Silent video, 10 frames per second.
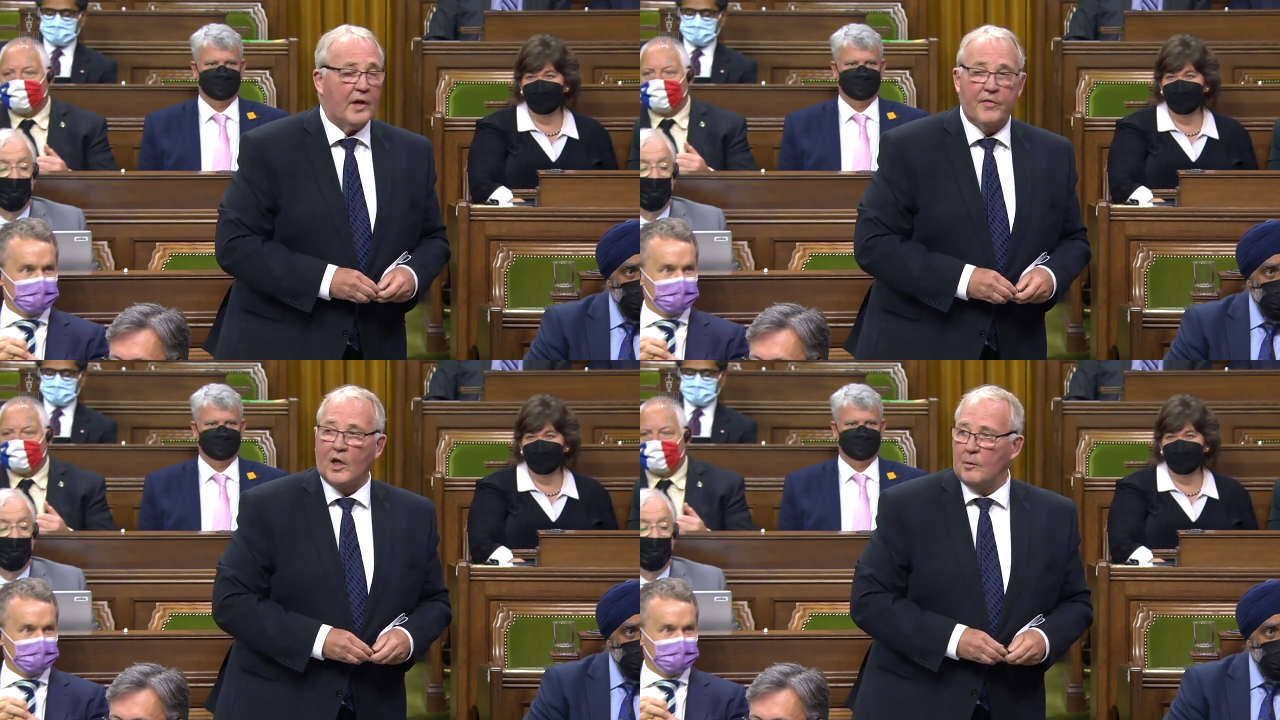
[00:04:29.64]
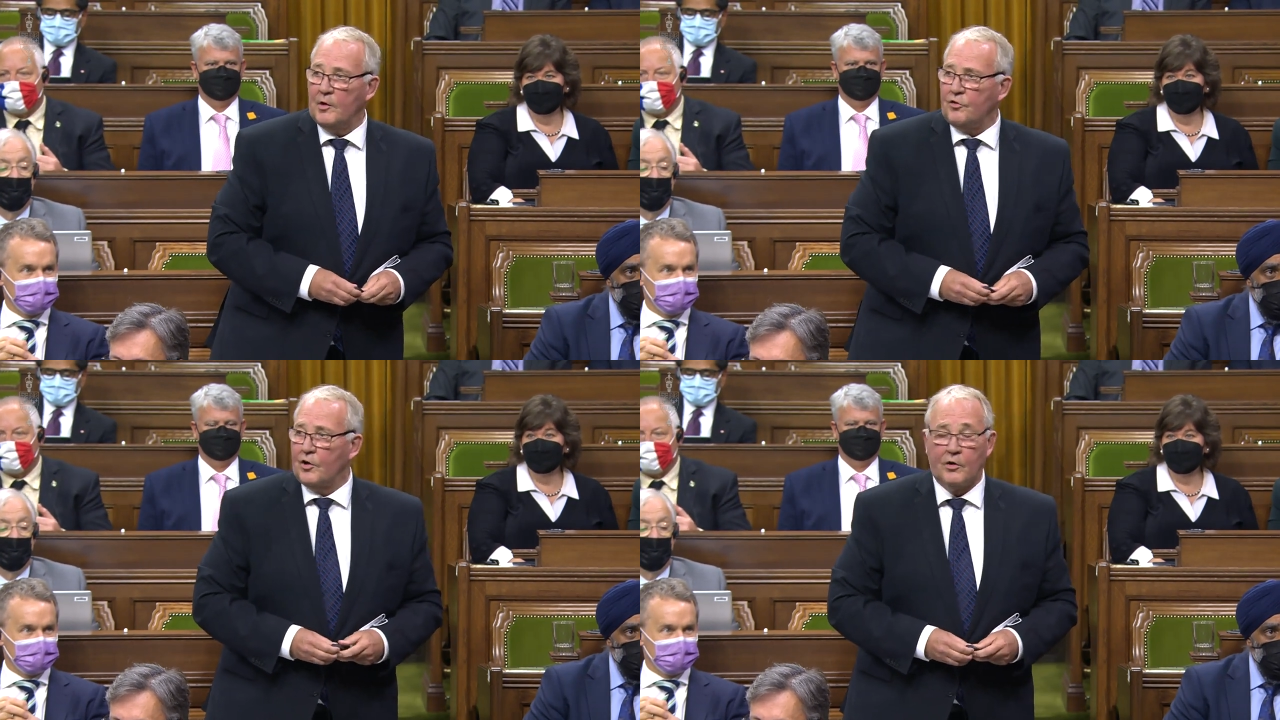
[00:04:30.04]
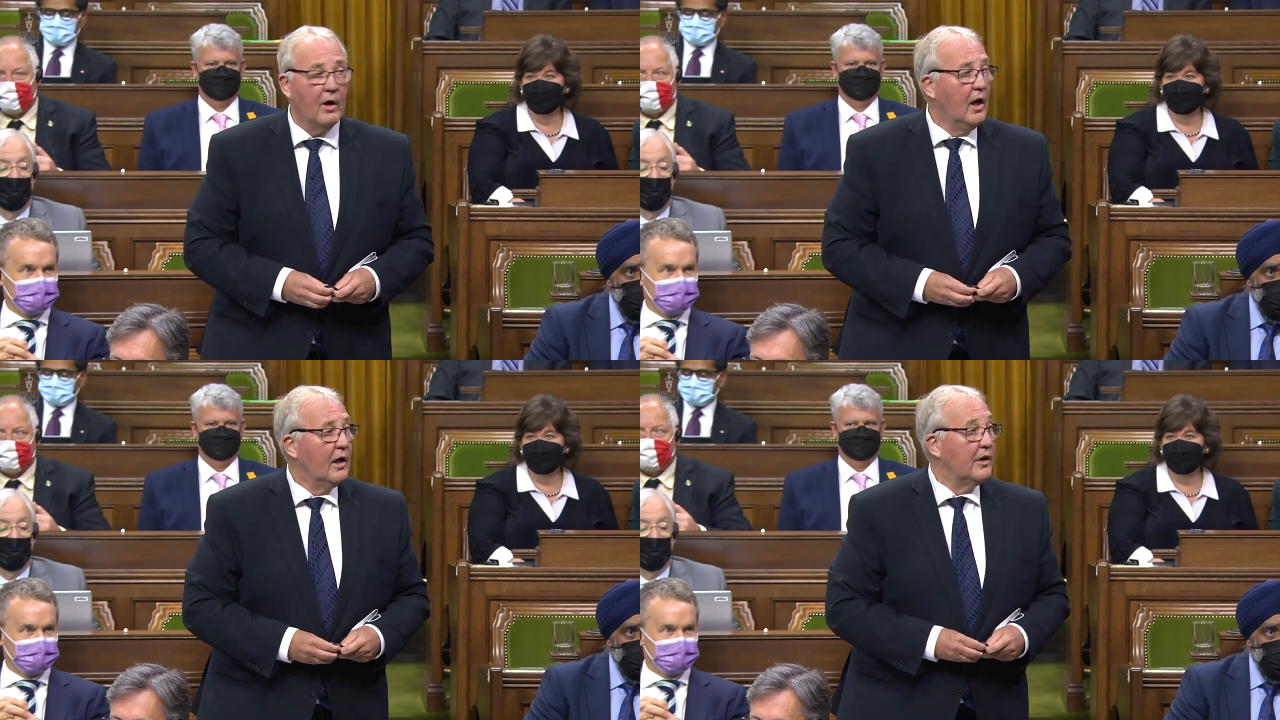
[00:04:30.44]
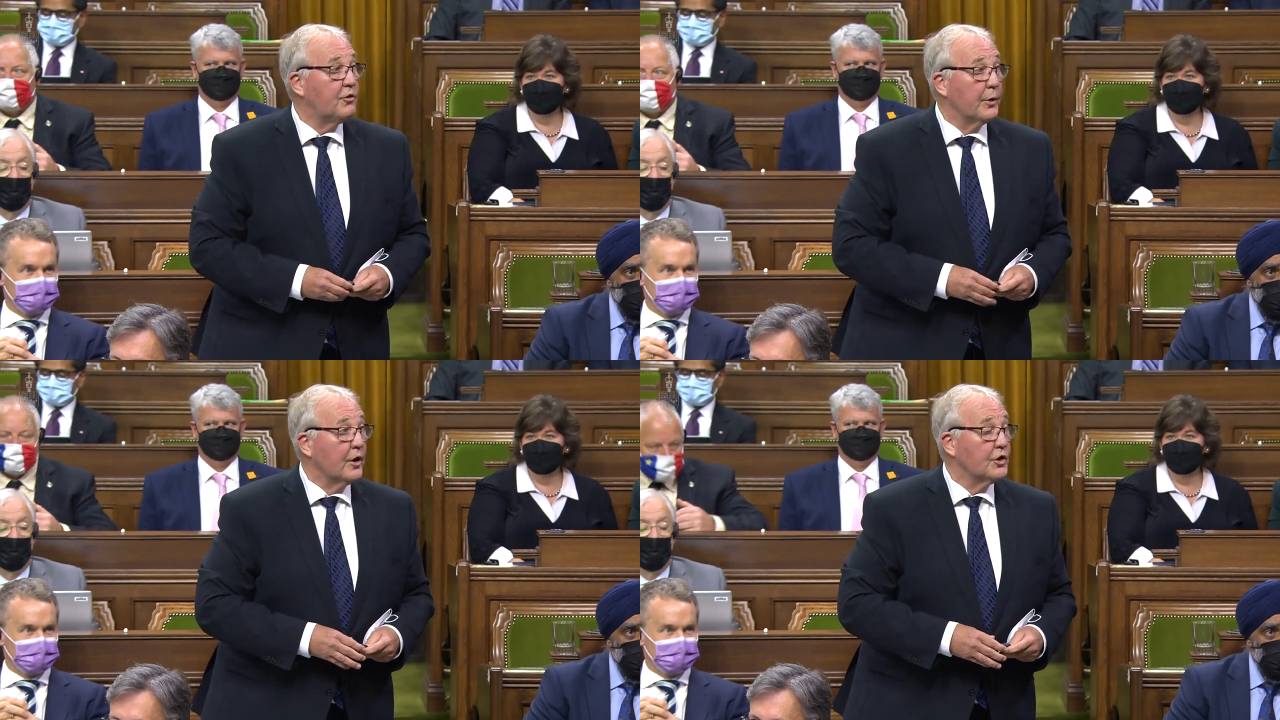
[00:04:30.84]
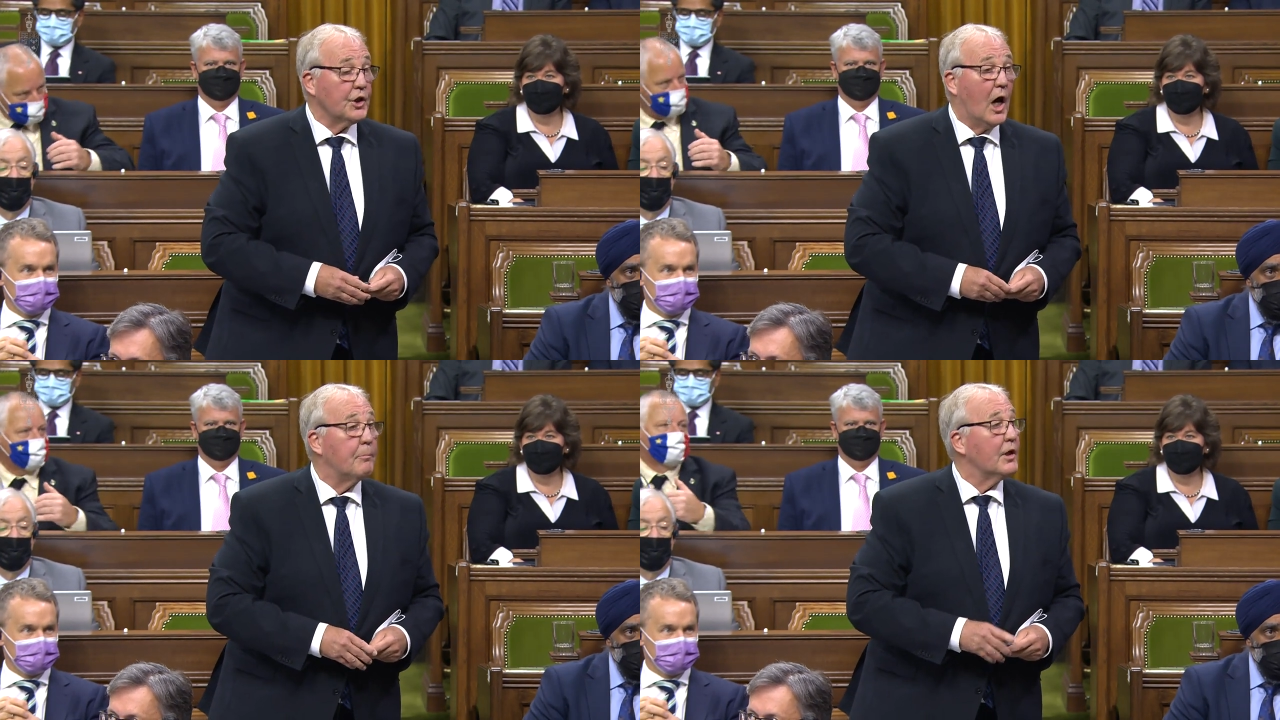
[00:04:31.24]
Speaker 1: and the commissioner is doing her
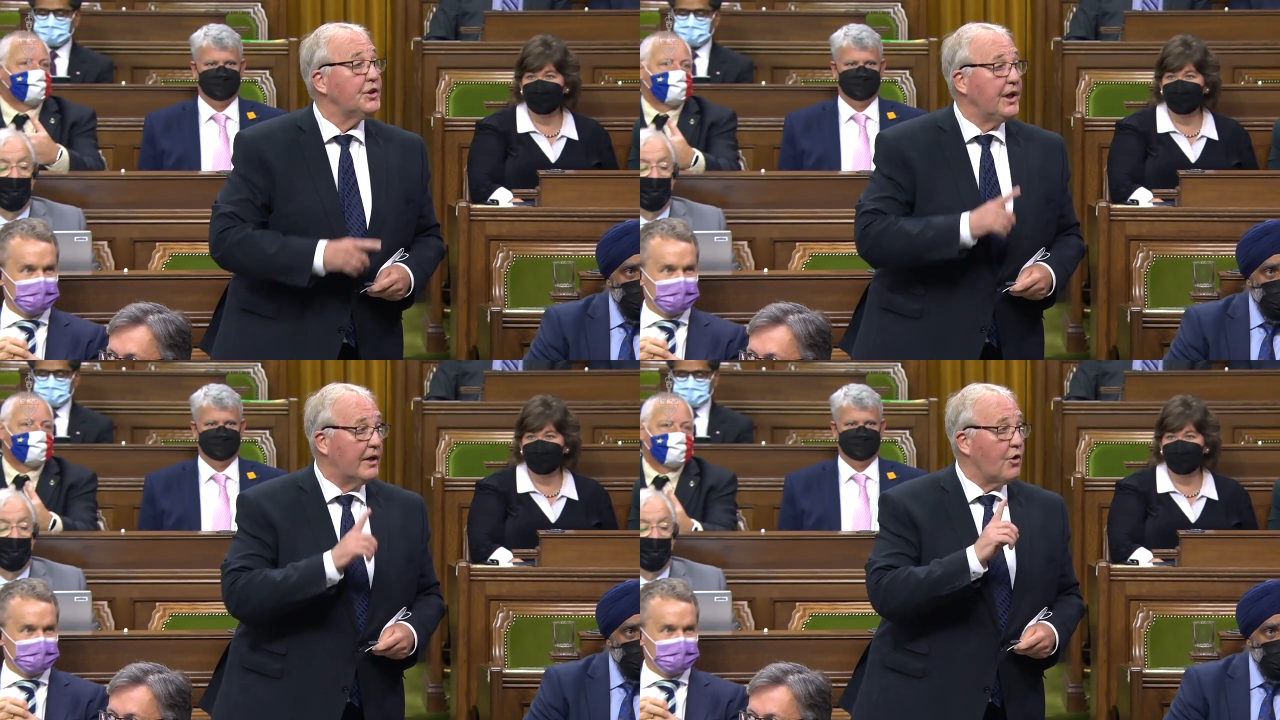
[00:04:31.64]
job, but she has